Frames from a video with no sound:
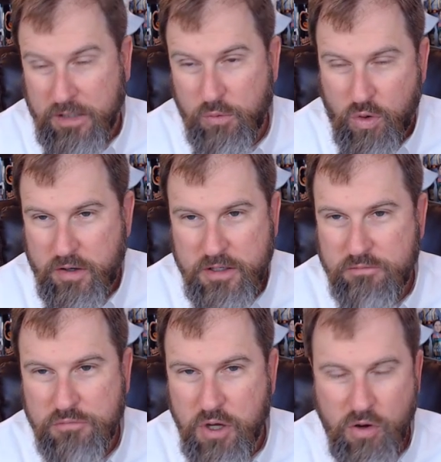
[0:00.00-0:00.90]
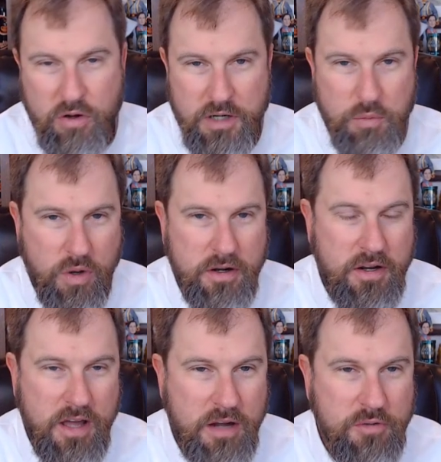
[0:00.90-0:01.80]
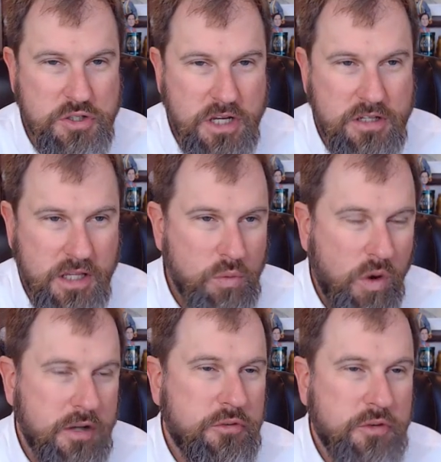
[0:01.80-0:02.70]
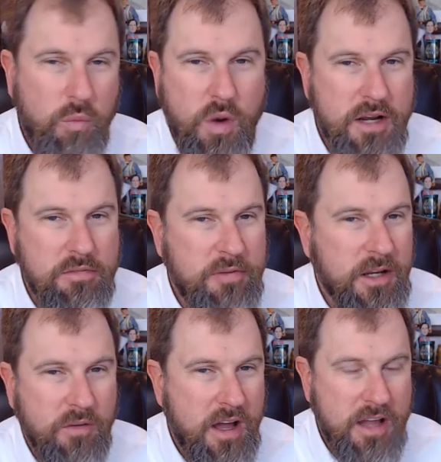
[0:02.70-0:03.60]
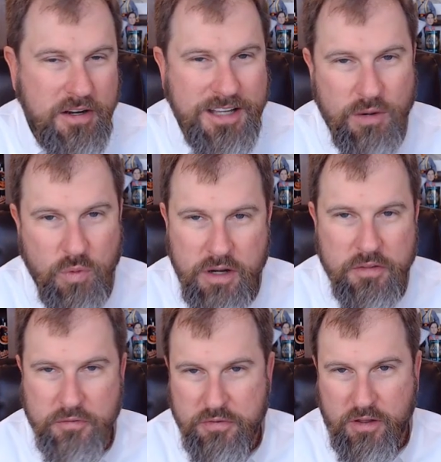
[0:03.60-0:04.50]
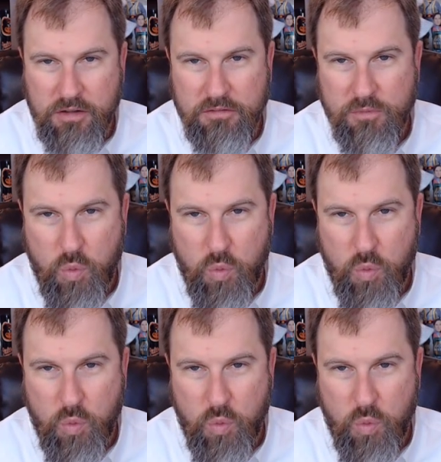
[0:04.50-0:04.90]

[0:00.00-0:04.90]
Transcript: He wanted it gone. He wanted it out of Virginia. He wanted some way to figure out how to get rid of this thing.